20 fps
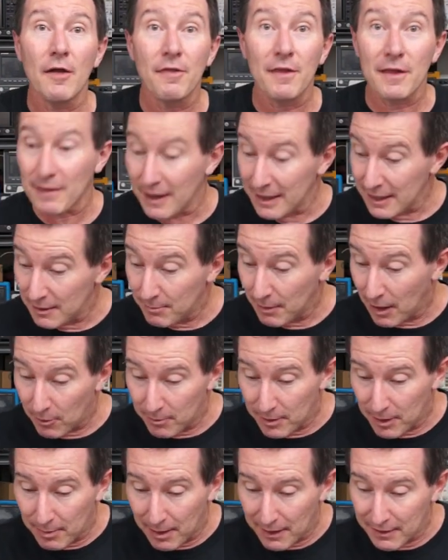I think they emailed
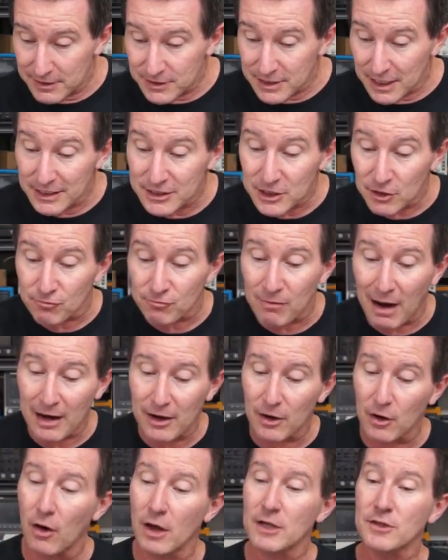me about this. It's a
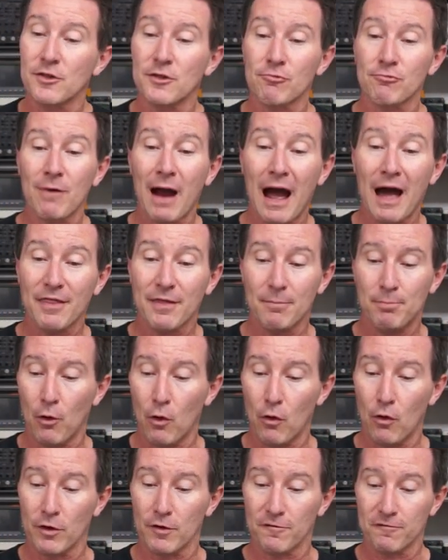ruggedized. The
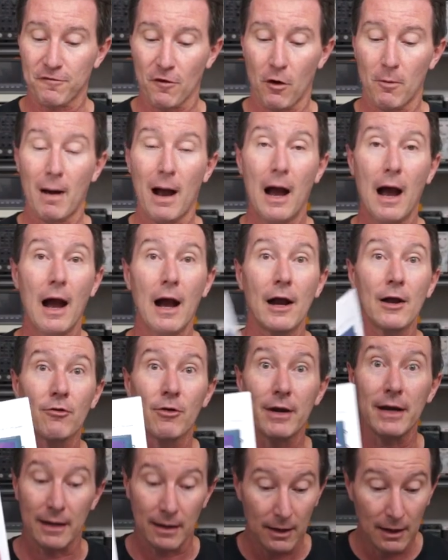RatherBoard from
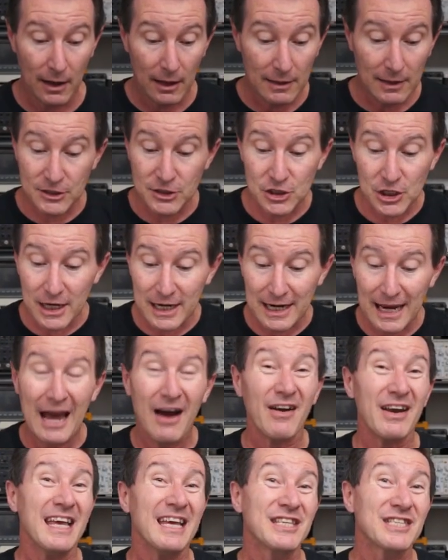Hungary. Let's check it
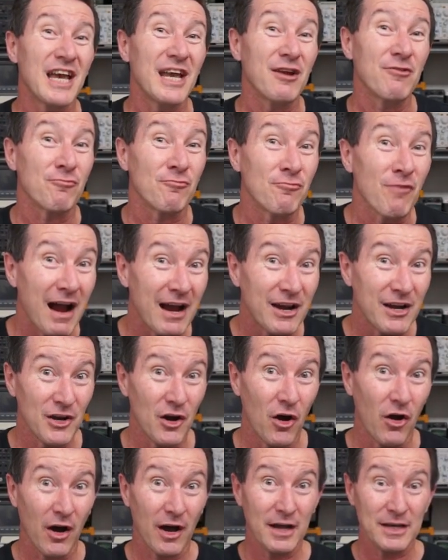out. It's a
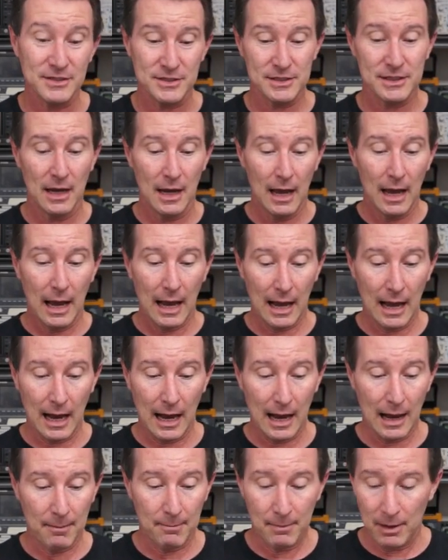ruggedized
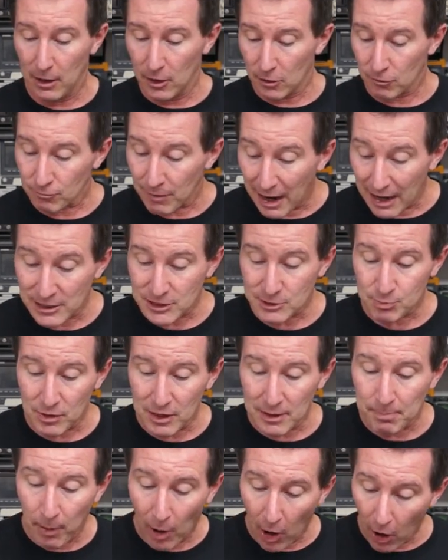um,
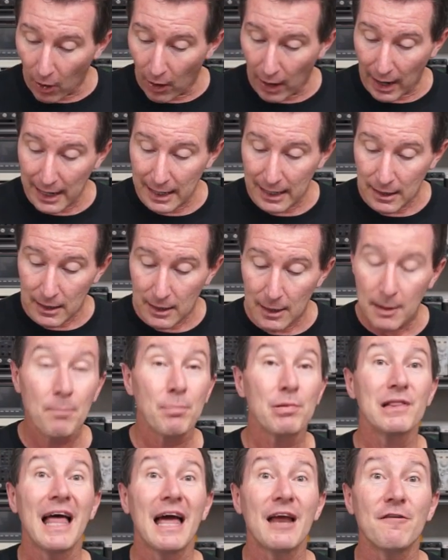Raspberry Pi
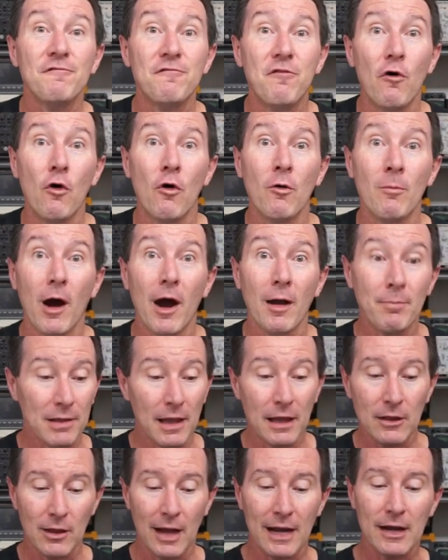platform. I
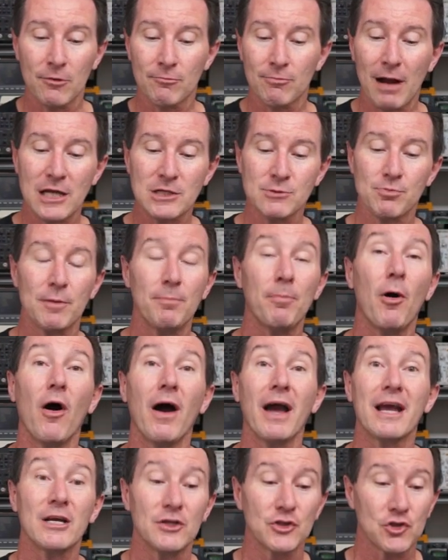believe like a Raspberry
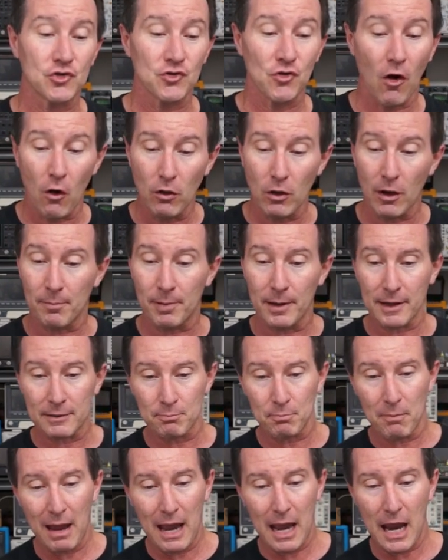Pi controller. But
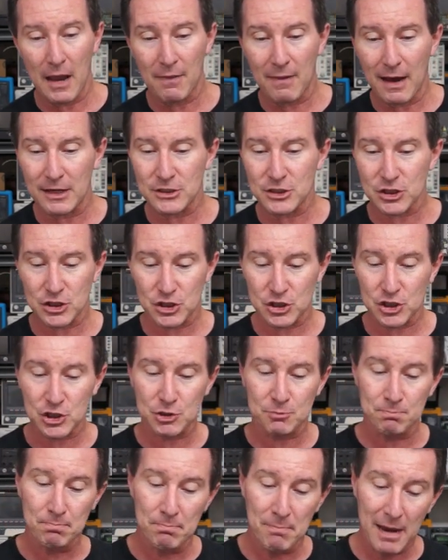man, that is a
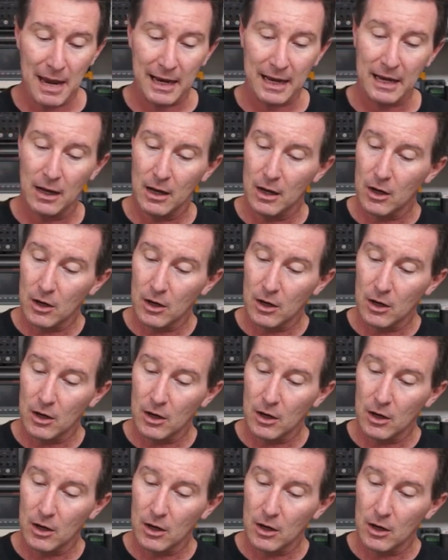schmick.